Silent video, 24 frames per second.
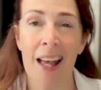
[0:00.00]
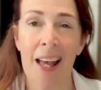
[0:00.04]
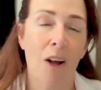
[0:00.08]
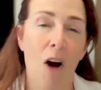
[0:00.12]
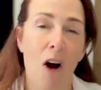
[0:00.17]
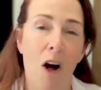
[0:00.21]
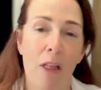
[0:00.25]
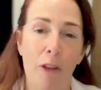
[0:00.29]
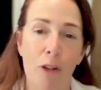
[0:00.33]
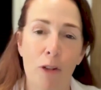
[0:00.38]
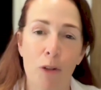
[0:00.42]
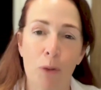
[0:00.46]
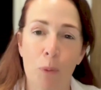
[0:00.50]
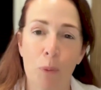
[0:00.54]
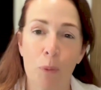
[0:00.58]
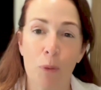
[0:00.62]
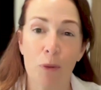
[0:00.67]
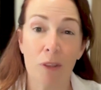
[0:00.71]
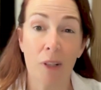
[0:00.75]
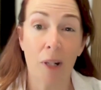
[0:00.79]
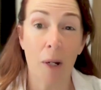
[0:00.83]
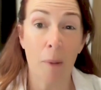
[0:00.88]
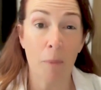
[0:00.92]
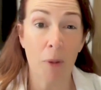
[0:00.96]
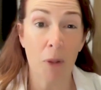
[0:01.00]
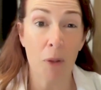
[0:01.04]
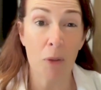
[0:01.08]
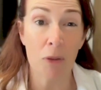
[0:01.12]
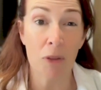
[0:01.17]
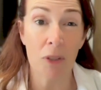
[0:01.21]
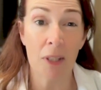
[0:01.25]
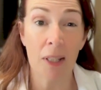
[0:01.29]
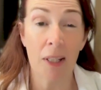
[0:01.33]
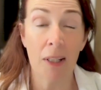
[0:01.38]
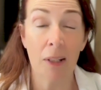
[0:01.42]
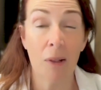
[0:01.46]
all the tools that I'm
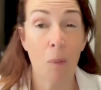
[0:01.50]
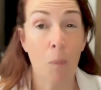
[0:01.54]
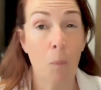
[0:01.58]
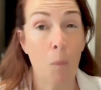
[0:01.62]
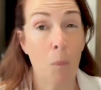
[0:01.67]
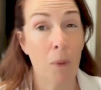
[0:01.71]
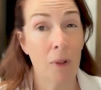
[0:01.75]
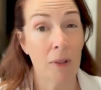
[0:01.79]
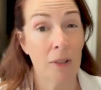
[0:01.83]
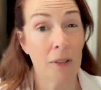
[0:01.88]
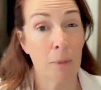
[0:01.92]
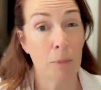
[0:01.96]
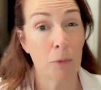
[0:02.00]
using, what